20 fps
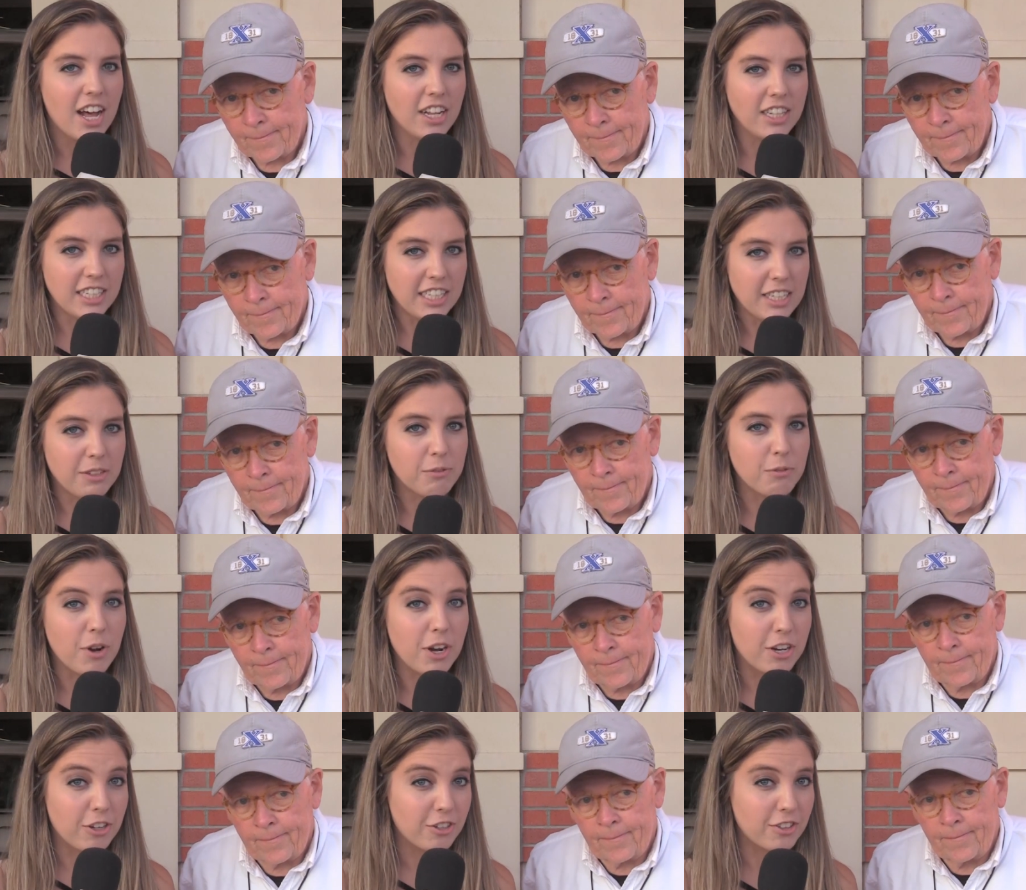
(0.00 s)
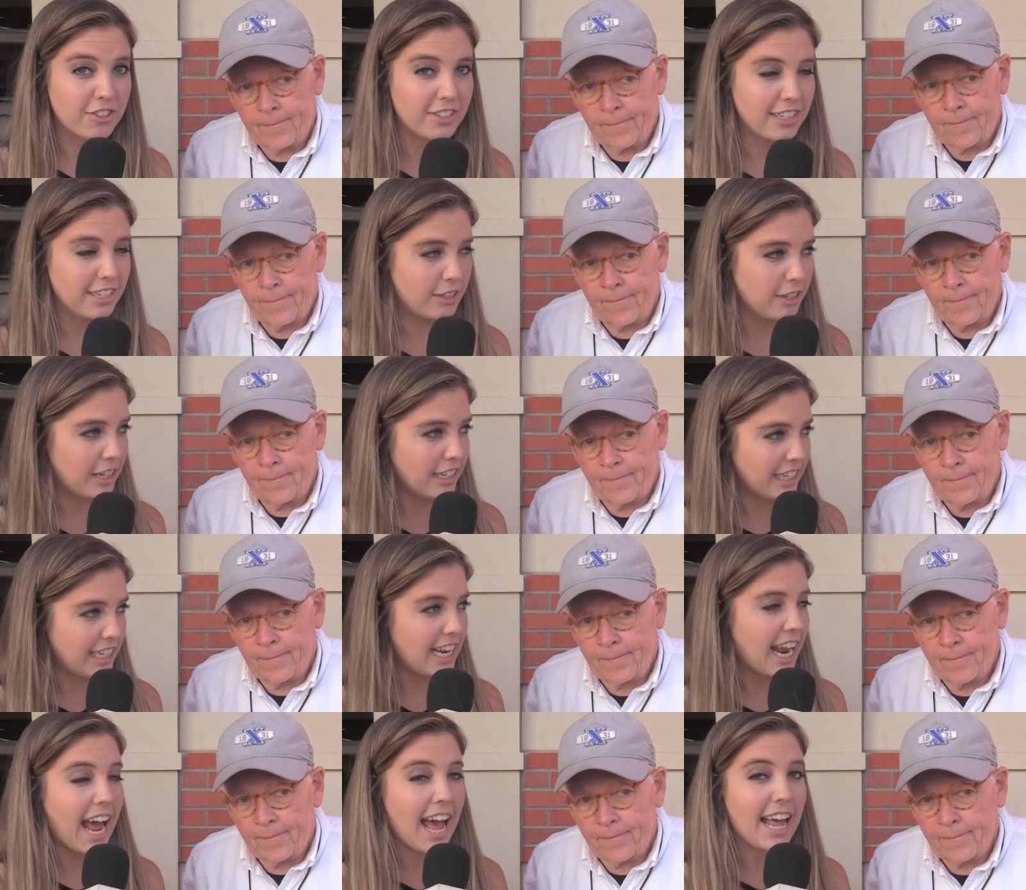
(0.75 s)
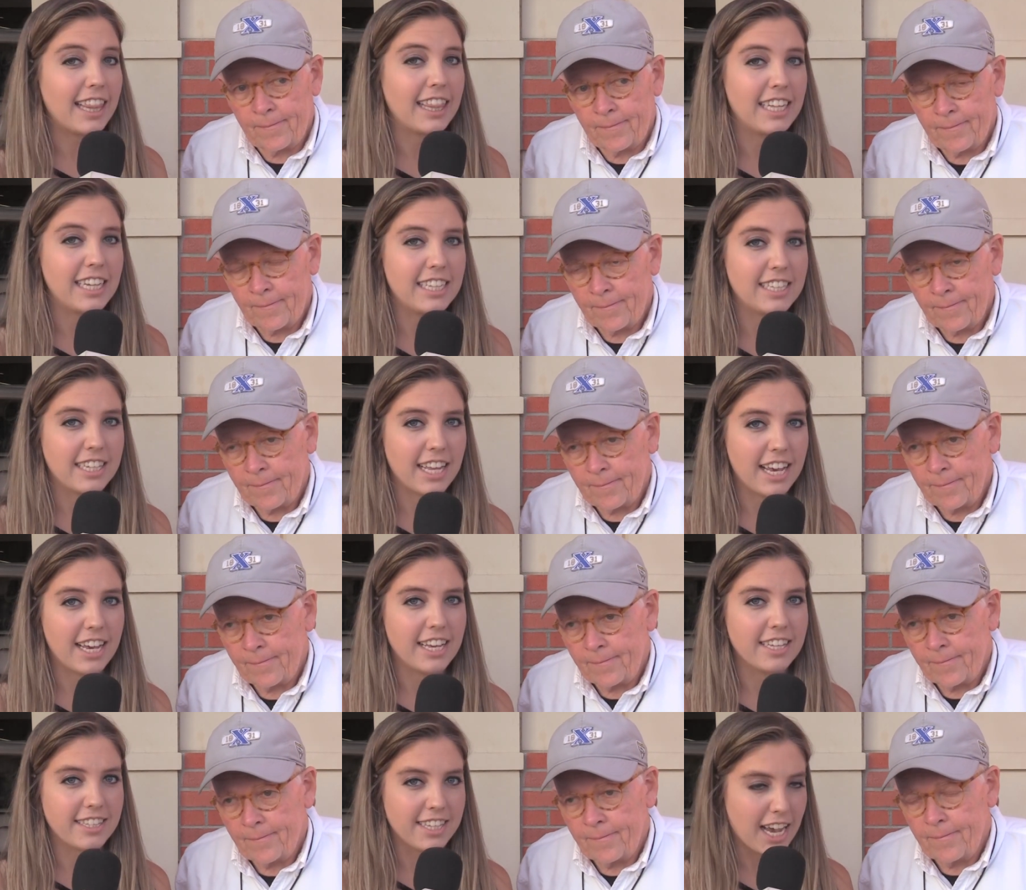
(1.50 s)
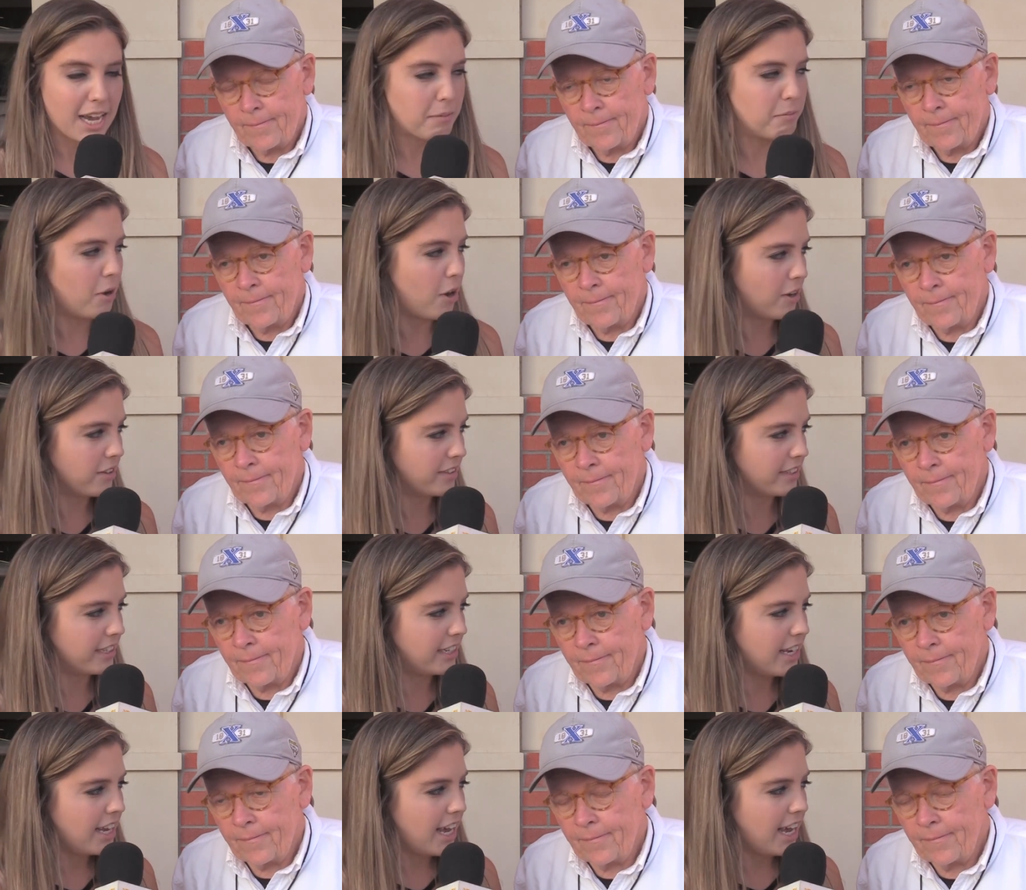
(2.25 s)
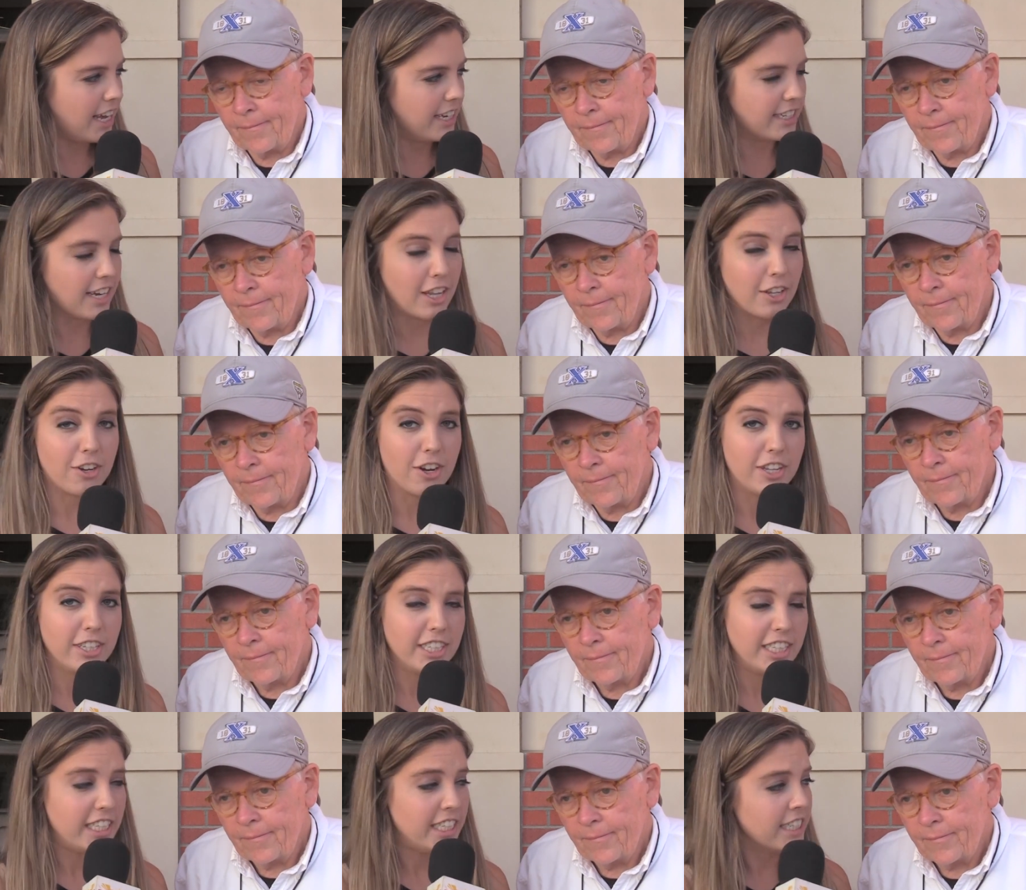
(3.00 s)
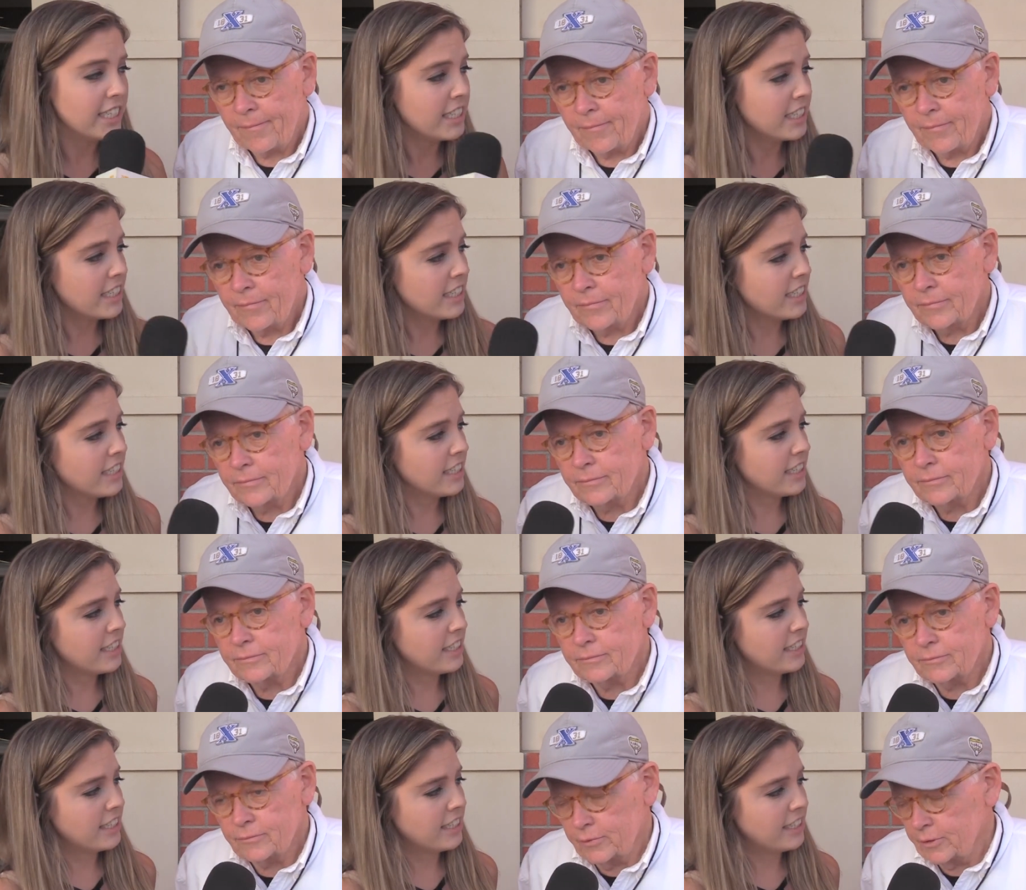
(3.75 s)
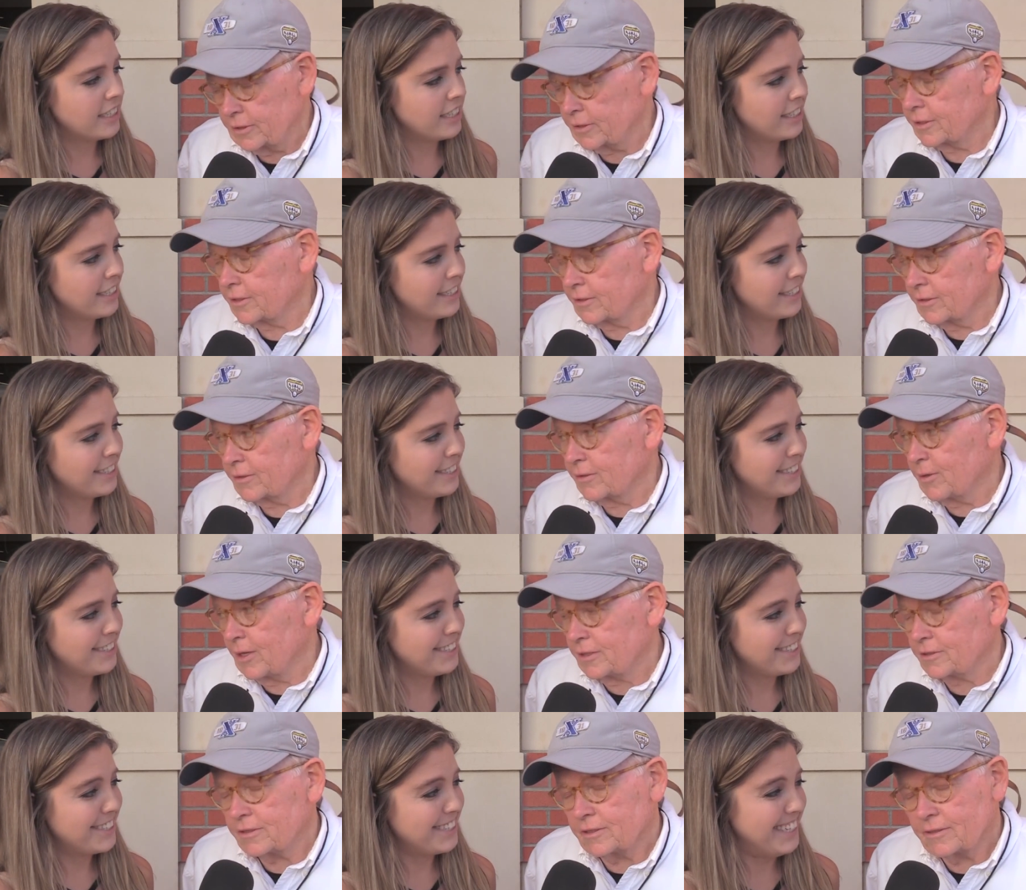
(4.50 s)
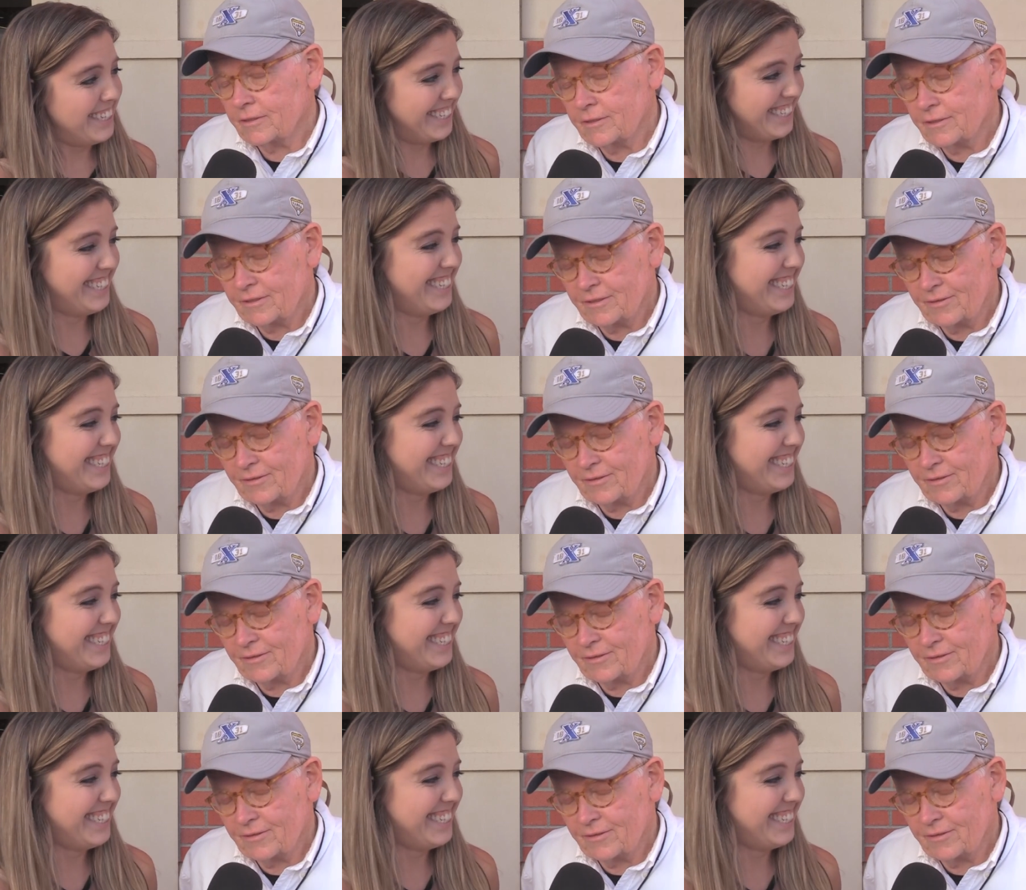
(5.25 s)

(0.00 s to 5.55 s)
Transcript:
Speaker 1: elite runners and elite athletes like Zach Moss and, and Tyler Huntley?
Speaker 2: Really good question.